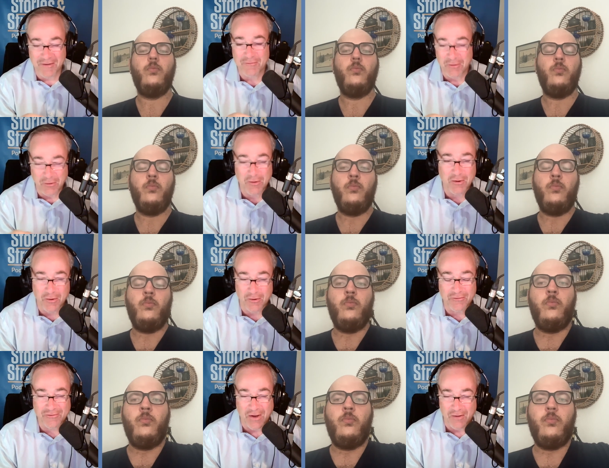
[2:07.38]
Speaker 1: even look at our
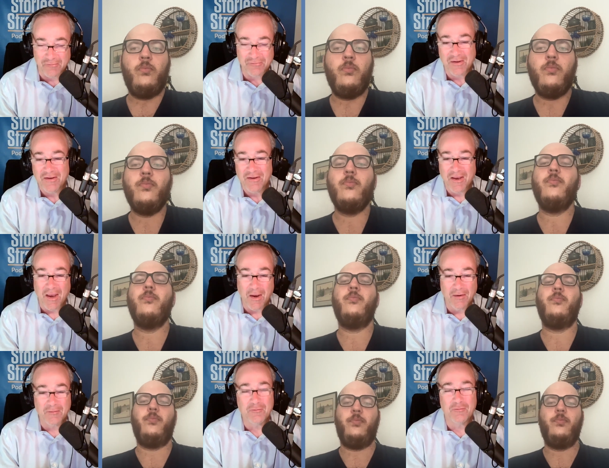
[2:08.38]
stuff
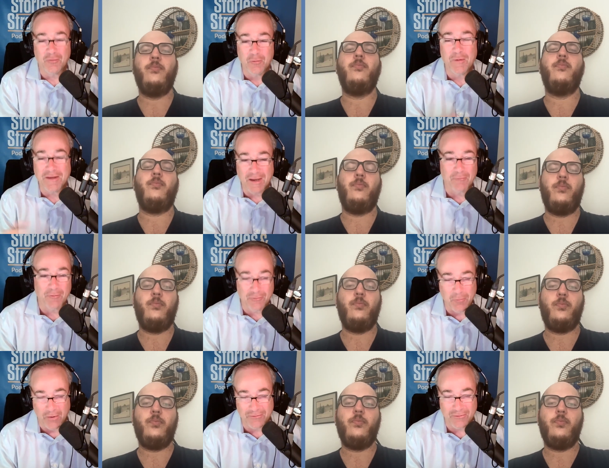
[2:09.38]
and do we get
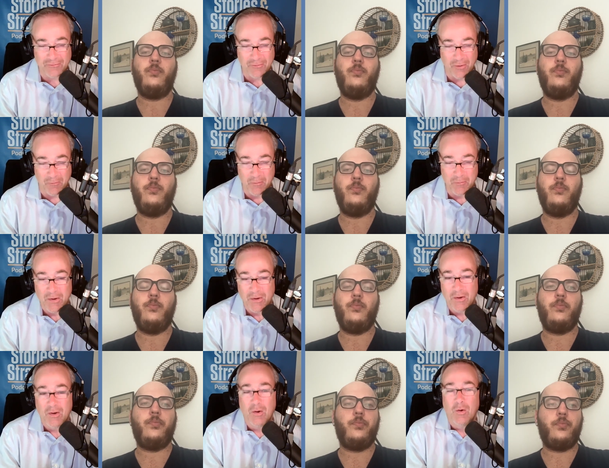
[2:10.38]
responses from them?
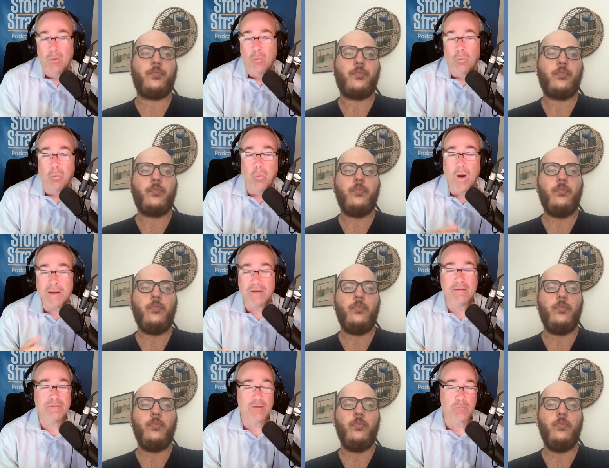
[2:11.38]
What
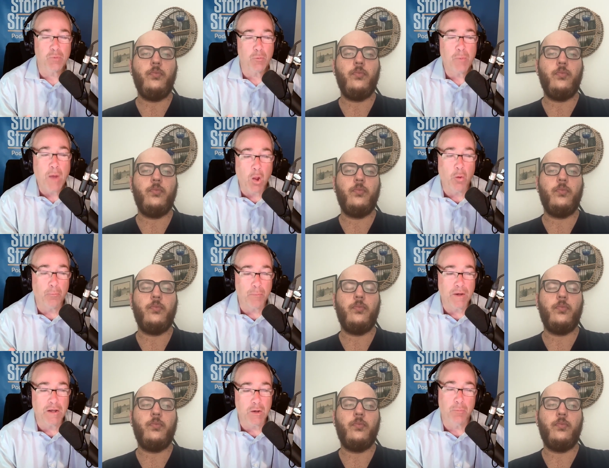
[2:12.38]
is the Propel
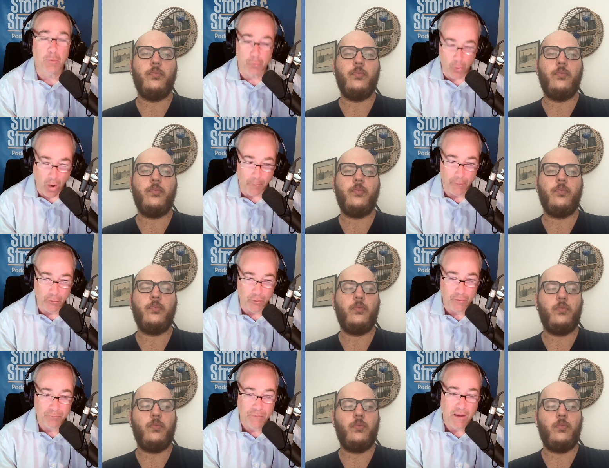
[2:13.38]
Media
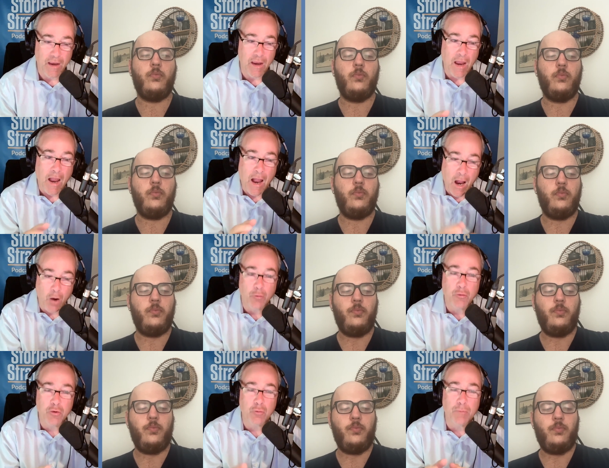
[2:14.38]
Barometer? How
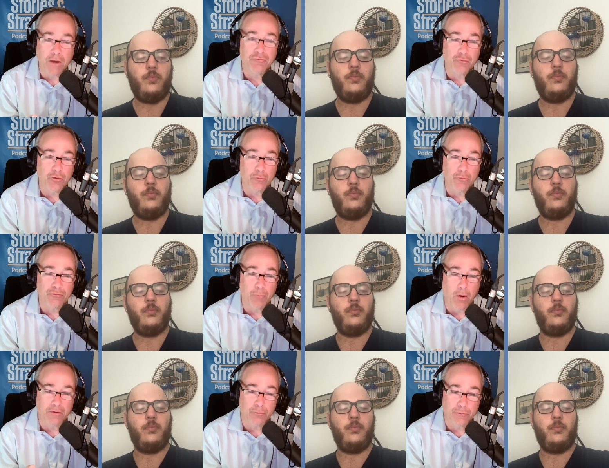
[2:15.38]
do you measure the
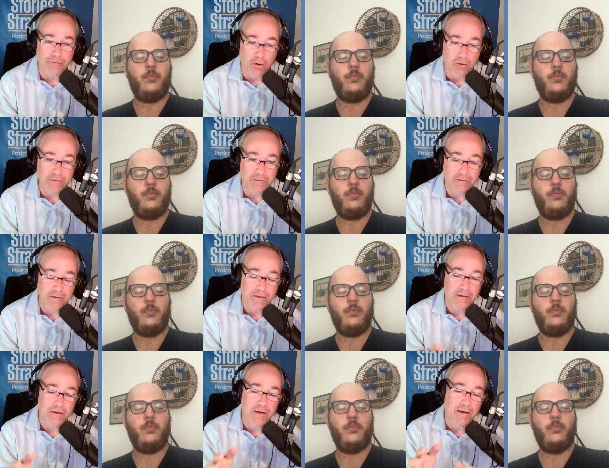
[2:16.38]
response results?
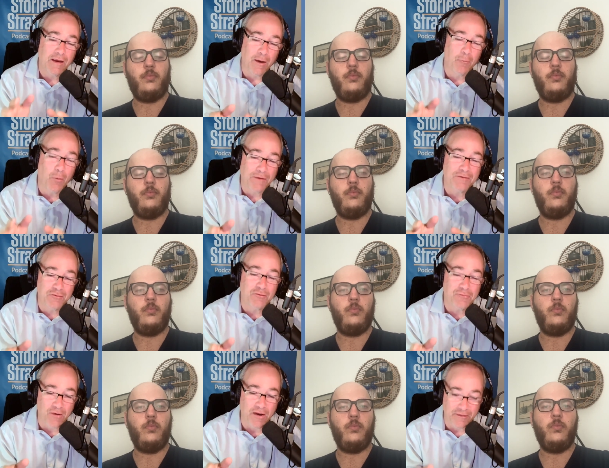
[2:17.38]
And what did you
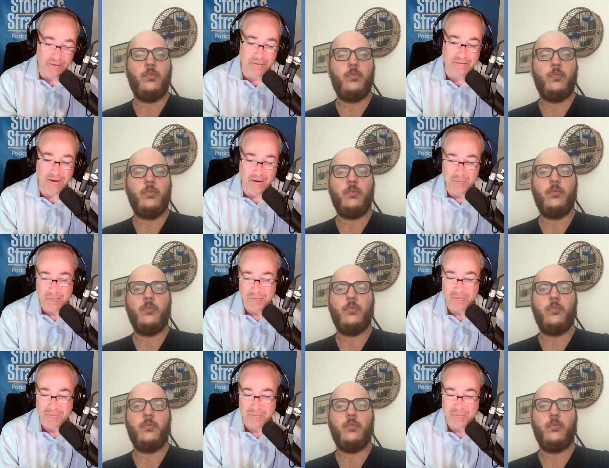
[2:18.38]
find this time?